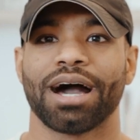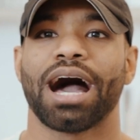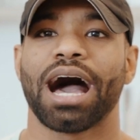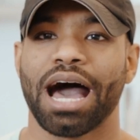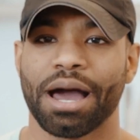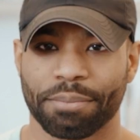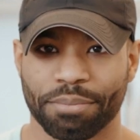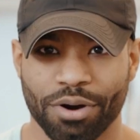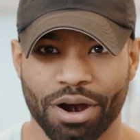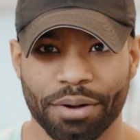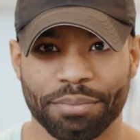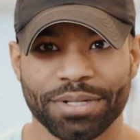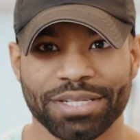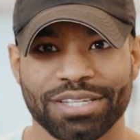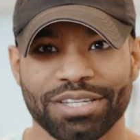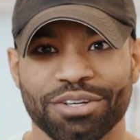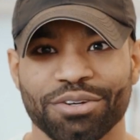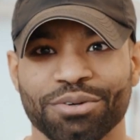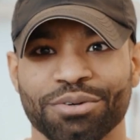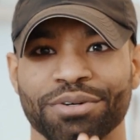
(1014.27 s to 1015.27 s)
I promise
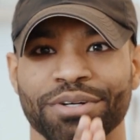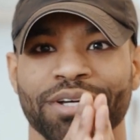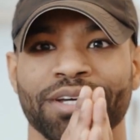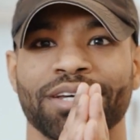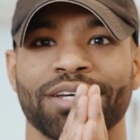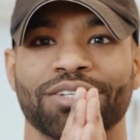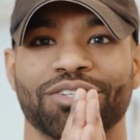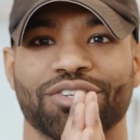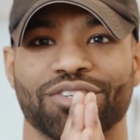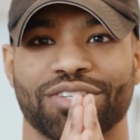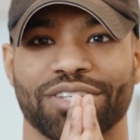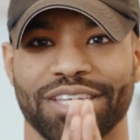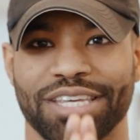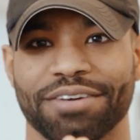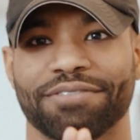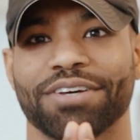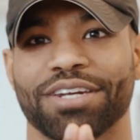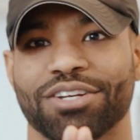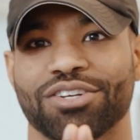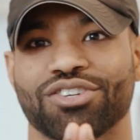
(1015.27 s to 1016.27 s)
you, just
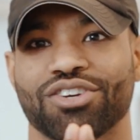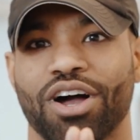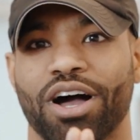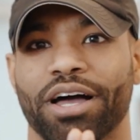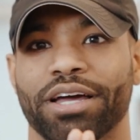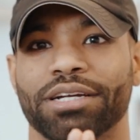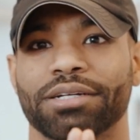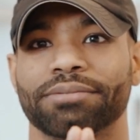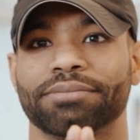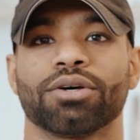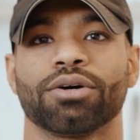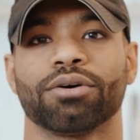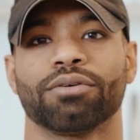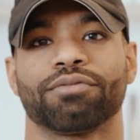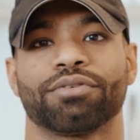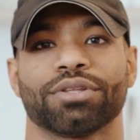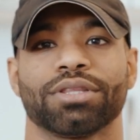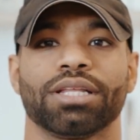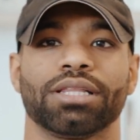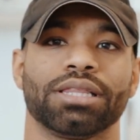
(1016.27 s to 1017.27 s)
give it a shot. So
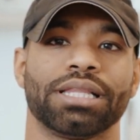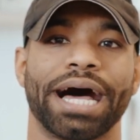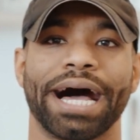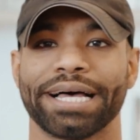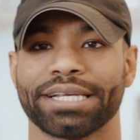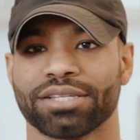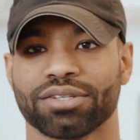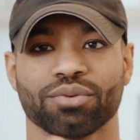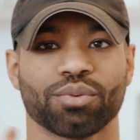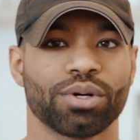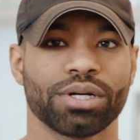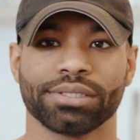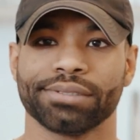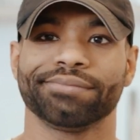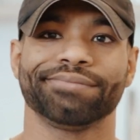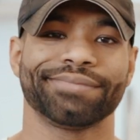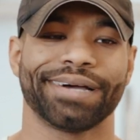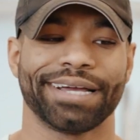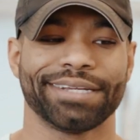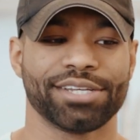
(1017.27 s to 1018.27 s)
for the last one,
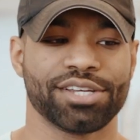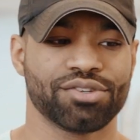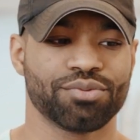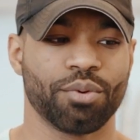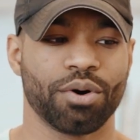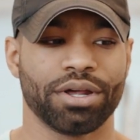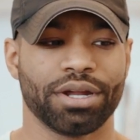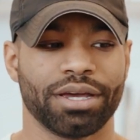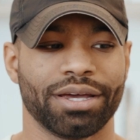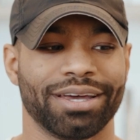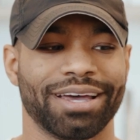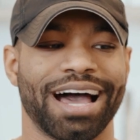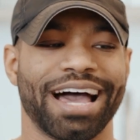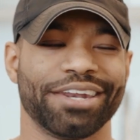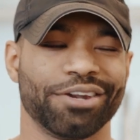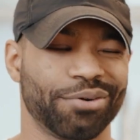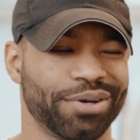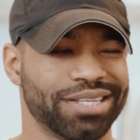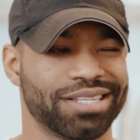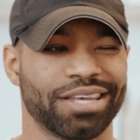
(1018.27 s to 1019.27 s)
I just wanna, I
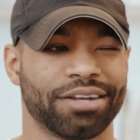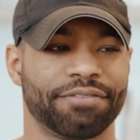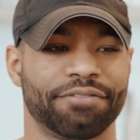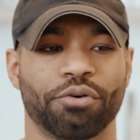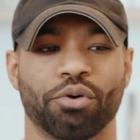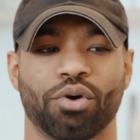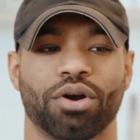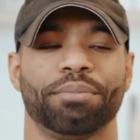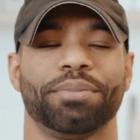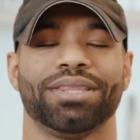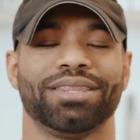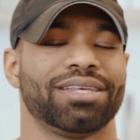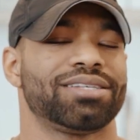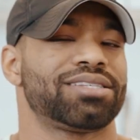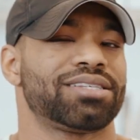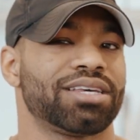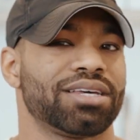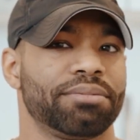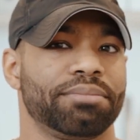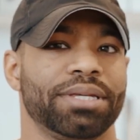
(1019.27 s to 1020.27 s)
know I said 4, but this
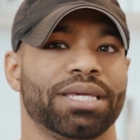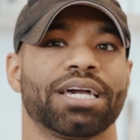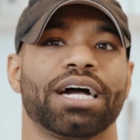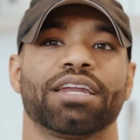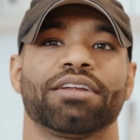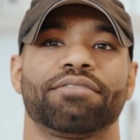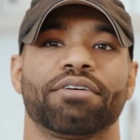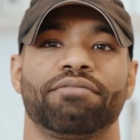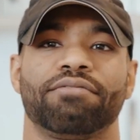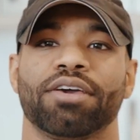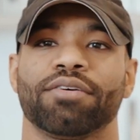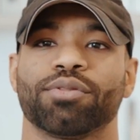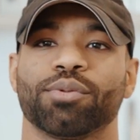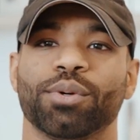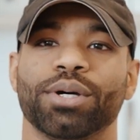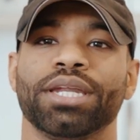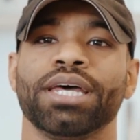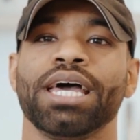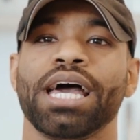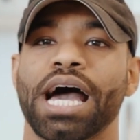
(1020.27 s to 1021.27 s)
is gonna be kind of a 5th one.